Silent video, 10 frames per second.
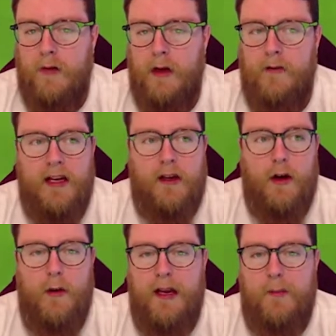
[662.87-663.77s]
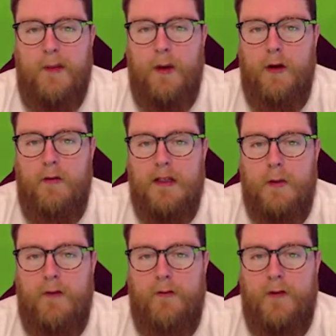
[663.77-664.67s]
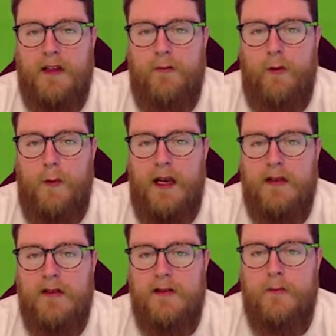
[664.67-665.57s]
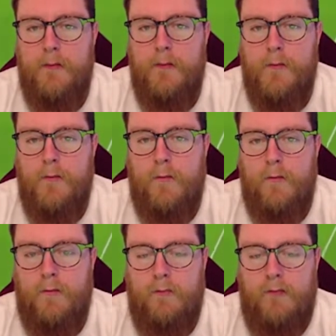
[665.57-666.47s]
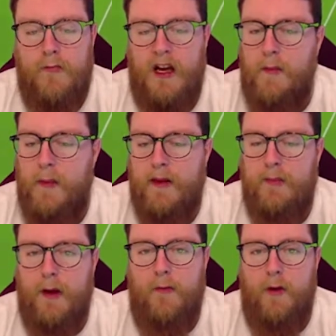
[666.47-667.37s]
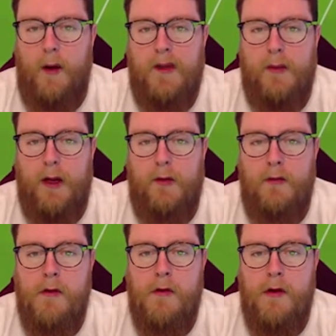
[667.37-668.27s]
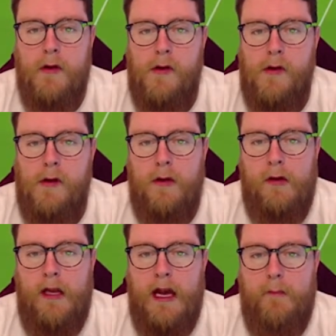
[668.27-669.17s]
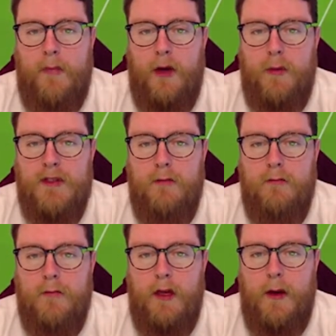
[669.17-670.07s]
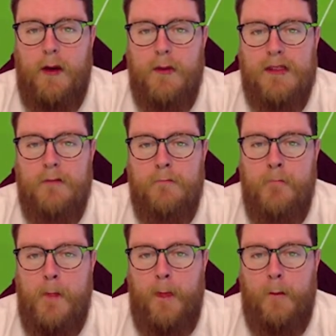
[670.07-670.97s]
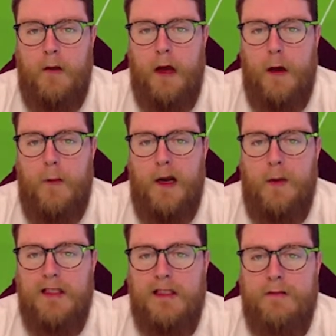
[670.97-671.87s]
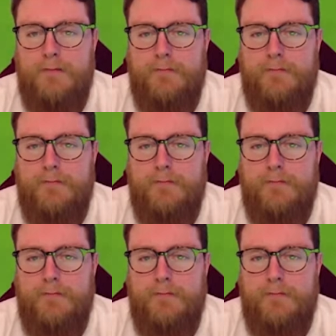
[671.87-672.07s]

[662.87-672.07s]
Kolarenko here. Can we blow the whistle, ref? We've had the 4 minutes. I'm happy to blow if you're happy to blow. Yeah, blow the whistle. Yeah, blow the whistle. Yeah, blow the whistle.